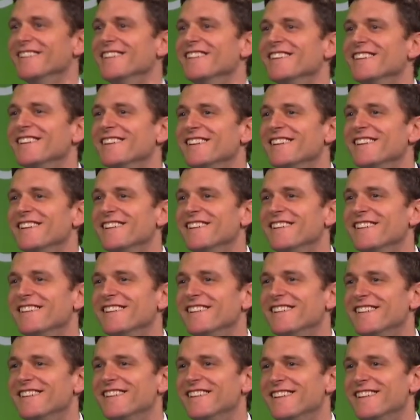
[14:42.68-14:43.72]
do, does
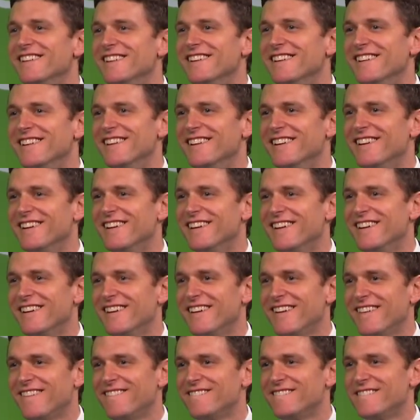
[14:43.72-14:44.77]
your data point to
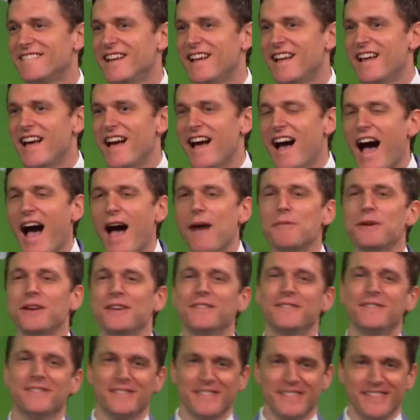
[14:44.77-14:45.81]
that? I
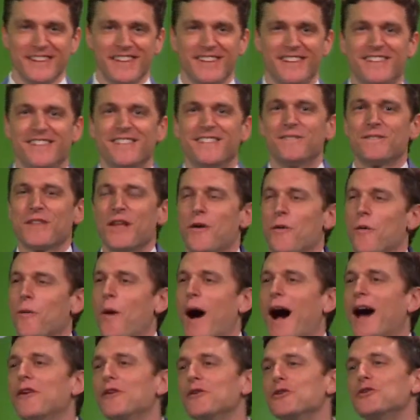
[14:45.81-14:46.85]
mean,
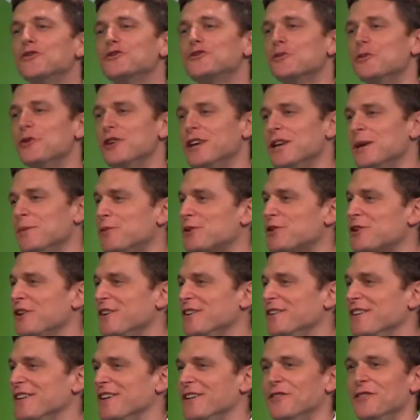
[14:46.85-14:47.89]
I don't use the word
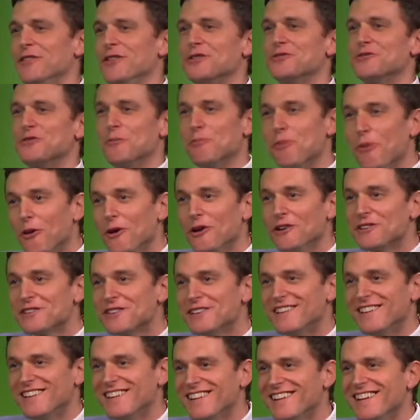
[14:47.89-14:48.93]
hypocrite in this report,
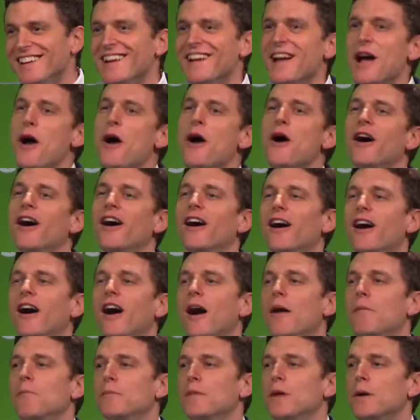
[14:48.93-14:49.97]

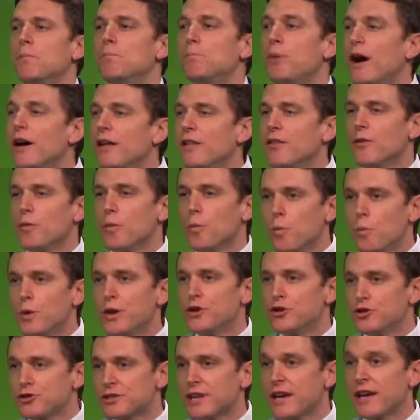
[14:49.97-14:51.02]
um, but we
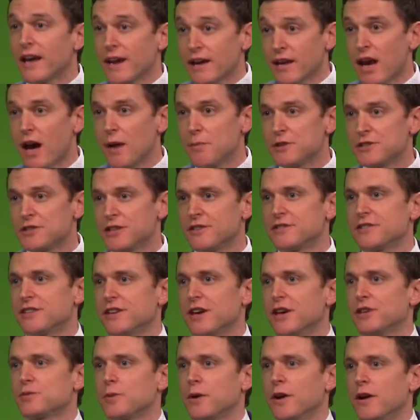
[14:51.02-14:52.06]
do say at Common Sense and
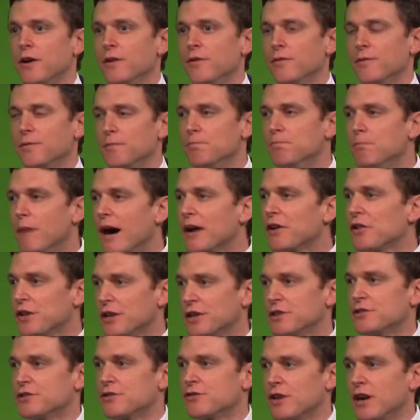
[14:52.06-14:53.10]
elsewhere, modeling
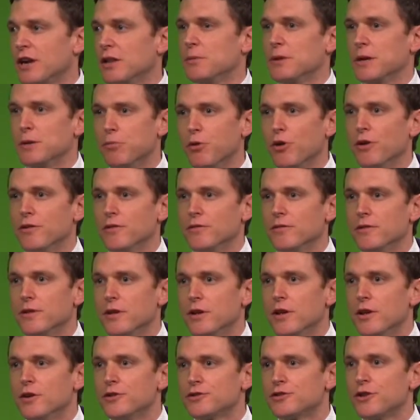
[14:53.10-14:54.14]
is incredibly important.
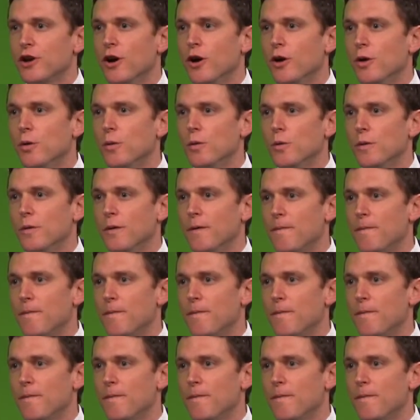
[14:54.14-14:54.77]
So